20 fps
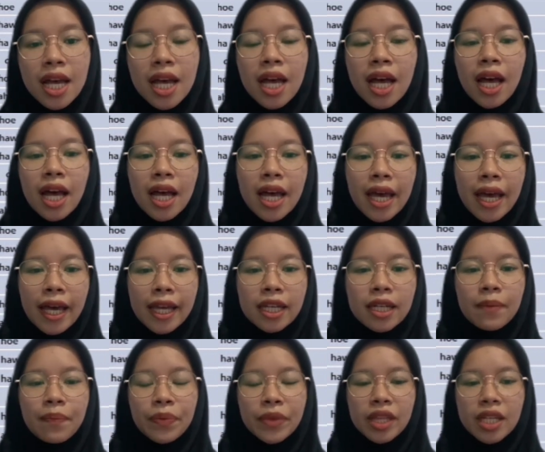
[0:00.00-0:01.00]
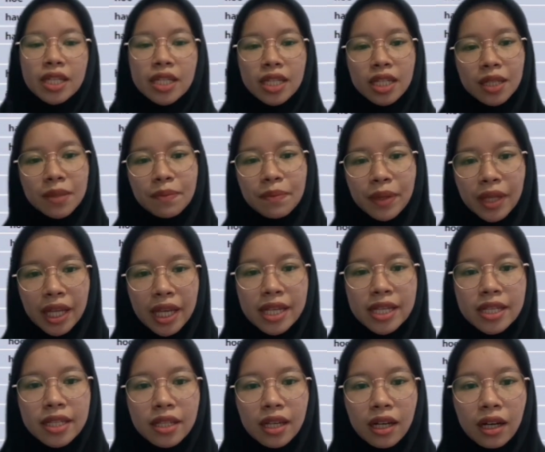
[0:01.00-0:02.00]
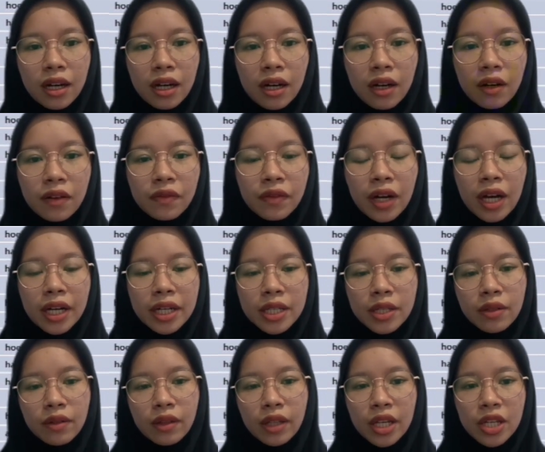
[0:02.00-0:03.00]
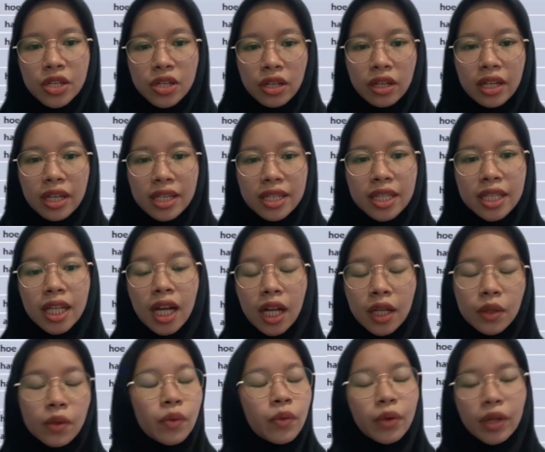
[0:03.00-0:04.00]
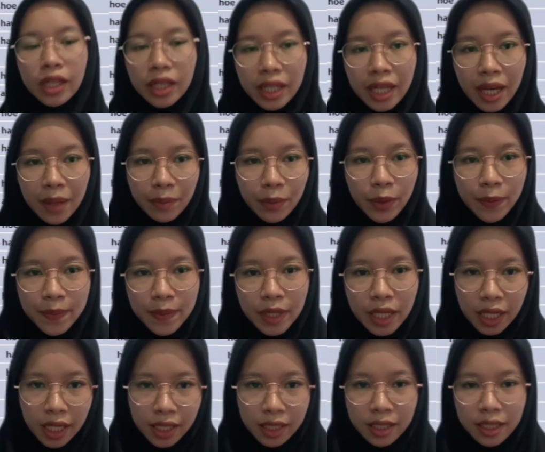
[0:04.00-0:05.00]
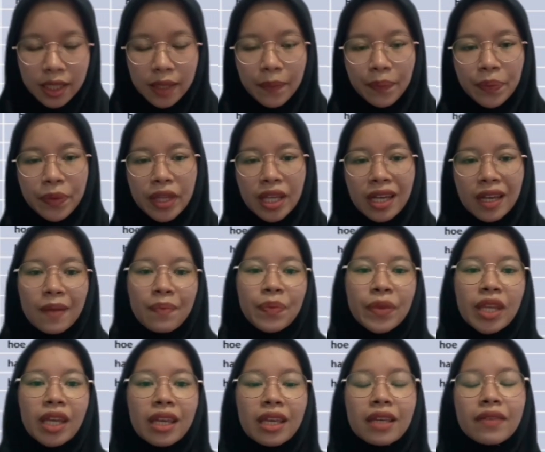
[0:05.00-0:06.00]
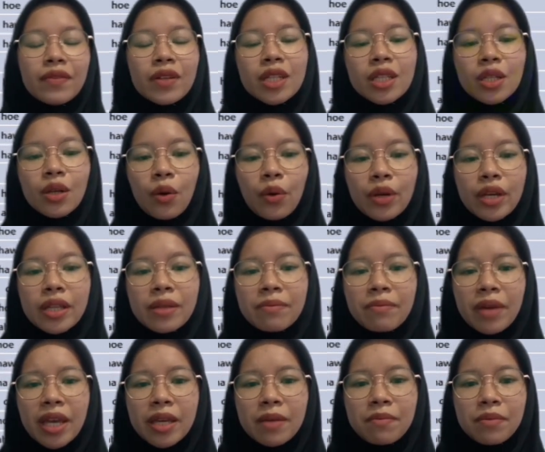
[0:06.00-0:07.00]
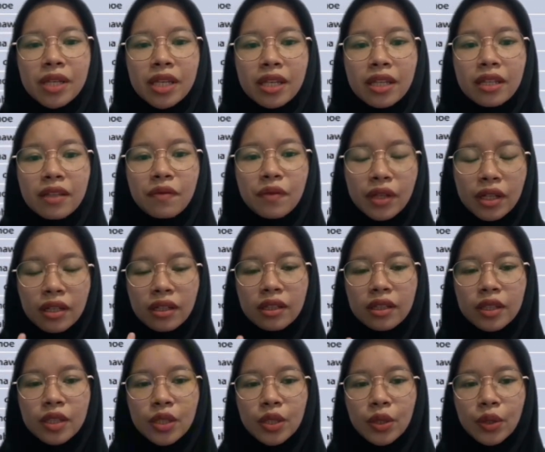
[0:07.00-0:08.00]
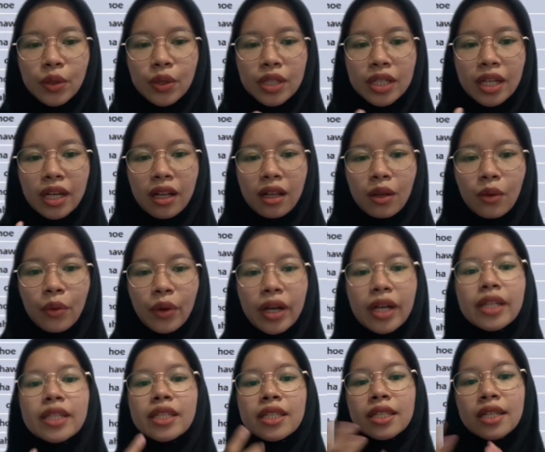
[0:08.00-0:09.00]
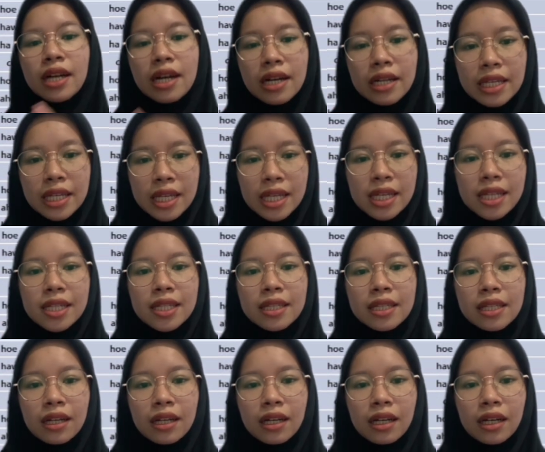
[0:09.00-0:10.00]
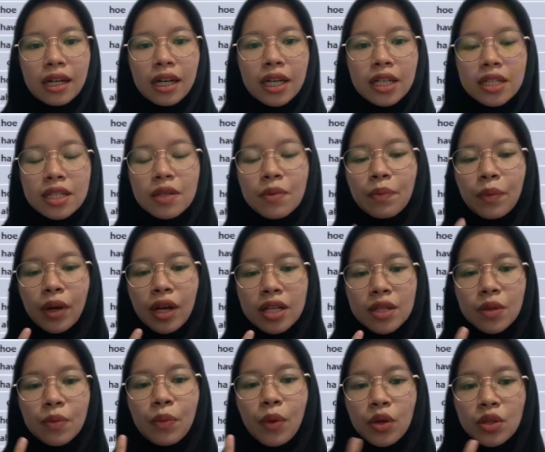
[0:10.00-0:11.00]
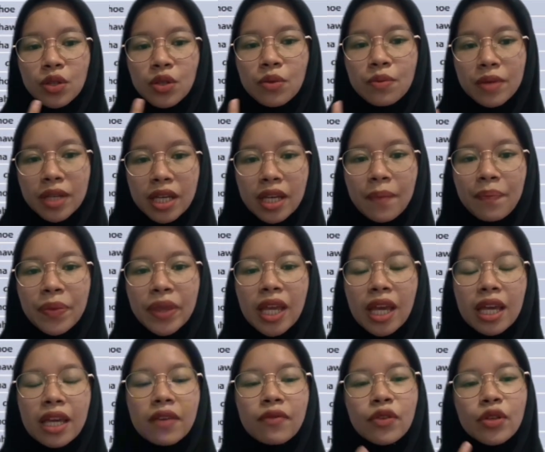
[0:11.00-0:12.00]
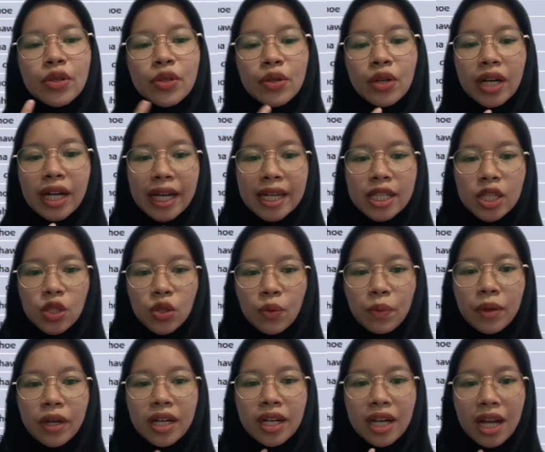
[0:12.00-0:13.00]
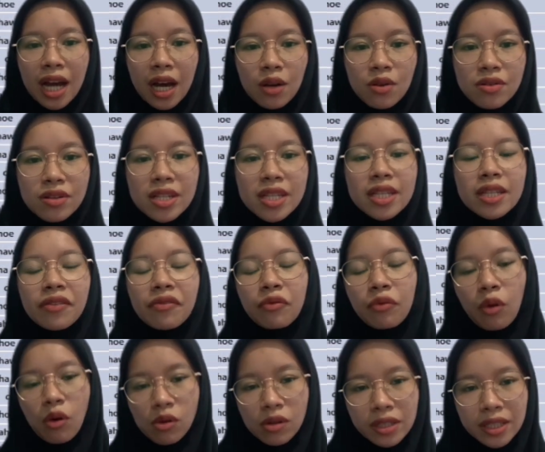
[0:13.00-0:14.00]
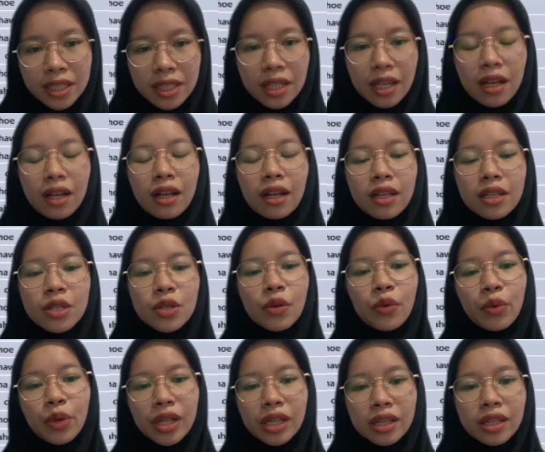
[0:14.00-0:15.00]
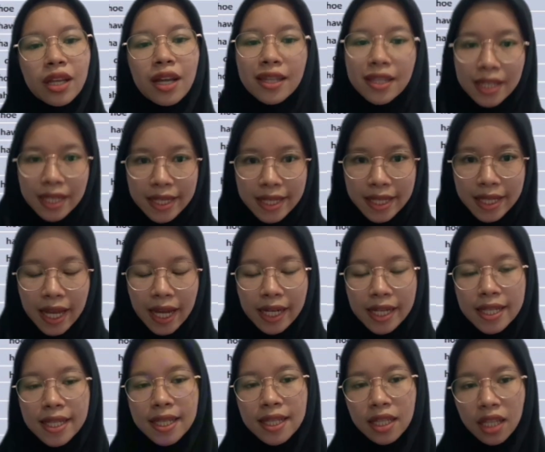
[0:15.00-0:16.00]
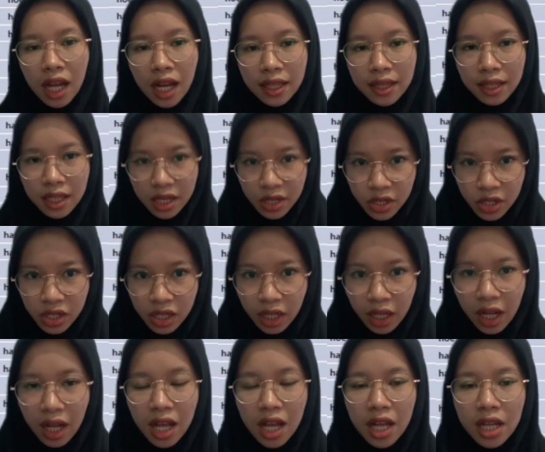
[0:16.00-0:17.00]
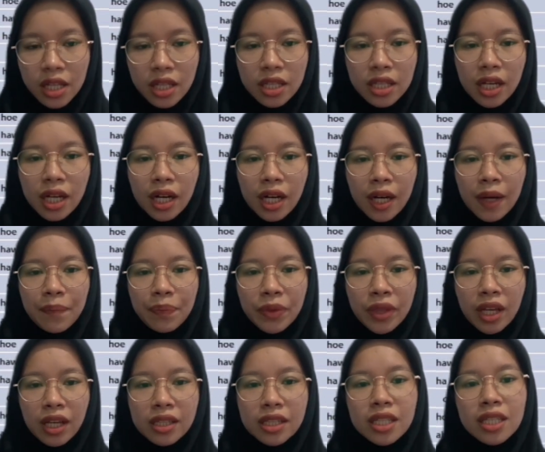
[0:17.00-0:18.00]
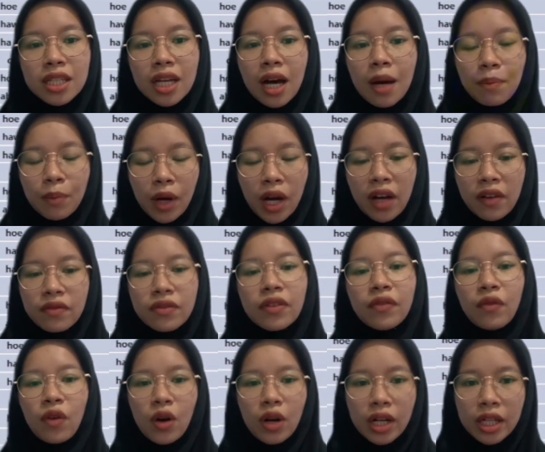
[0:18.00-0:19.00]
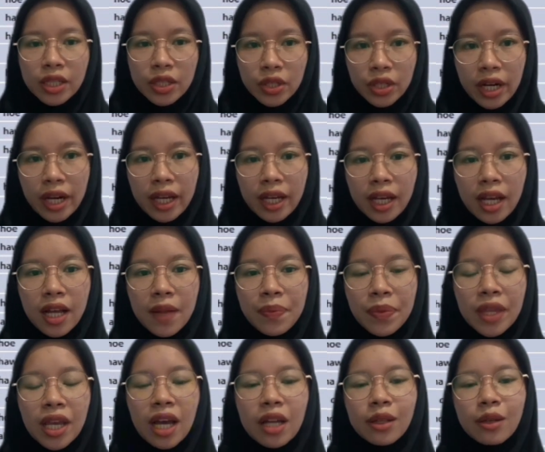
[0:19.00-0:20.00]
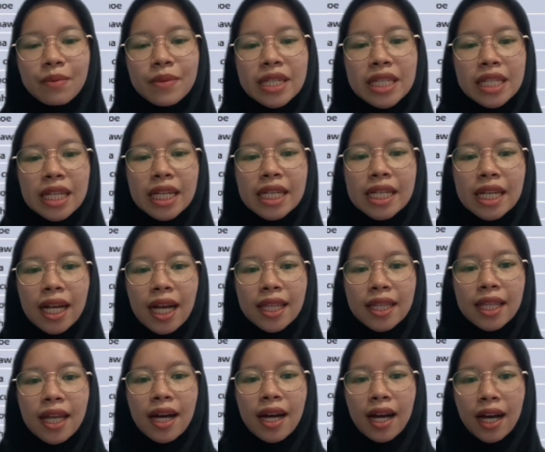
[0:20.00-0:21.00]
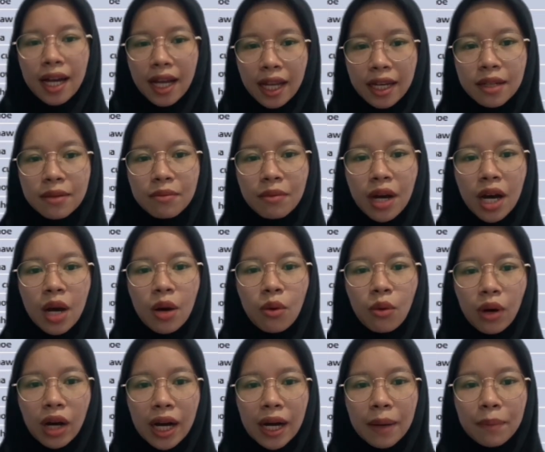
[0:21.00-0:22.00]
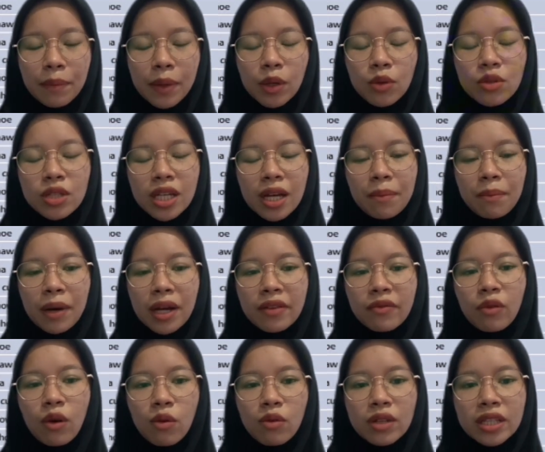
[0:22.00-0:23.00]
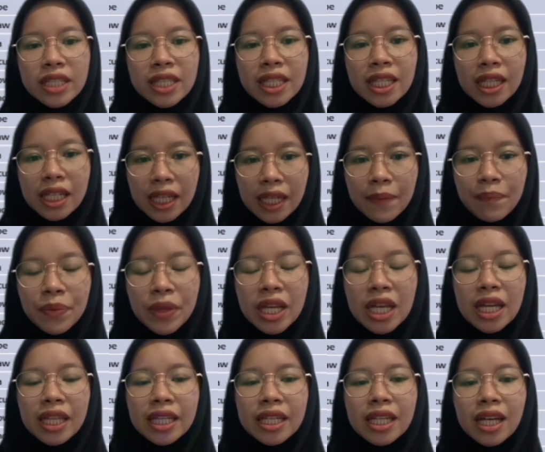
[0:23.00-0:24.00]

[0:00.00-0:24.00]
and the term place of articulation is not really appropriate. Even though it may be difficult to tell where the tongue is supposed to be, if you try to pronounce the vowels, you will notice that it's not touching the top of the vocal tract. Atau bisa dikatakan bahwa pengucapan vowels ini tidak